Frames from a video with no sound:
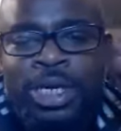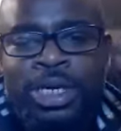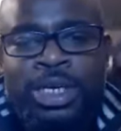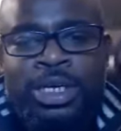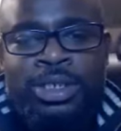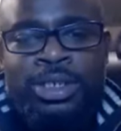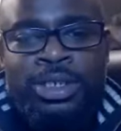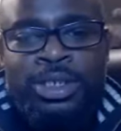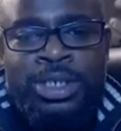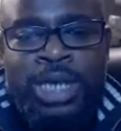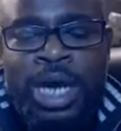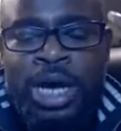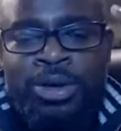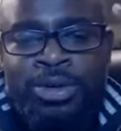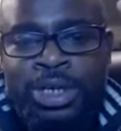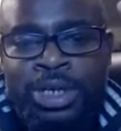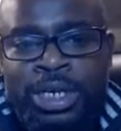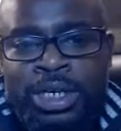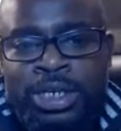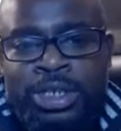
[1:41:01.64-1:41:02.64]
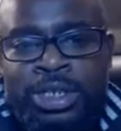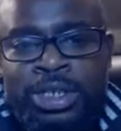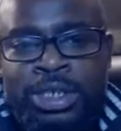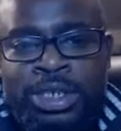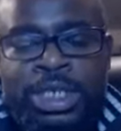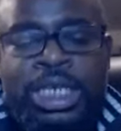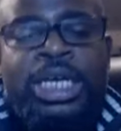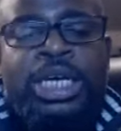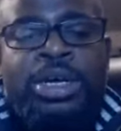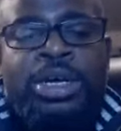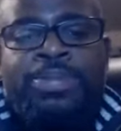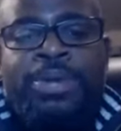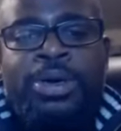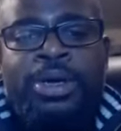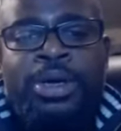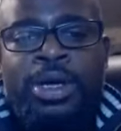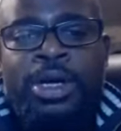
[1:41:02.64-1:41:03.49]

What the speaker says: think it's deep,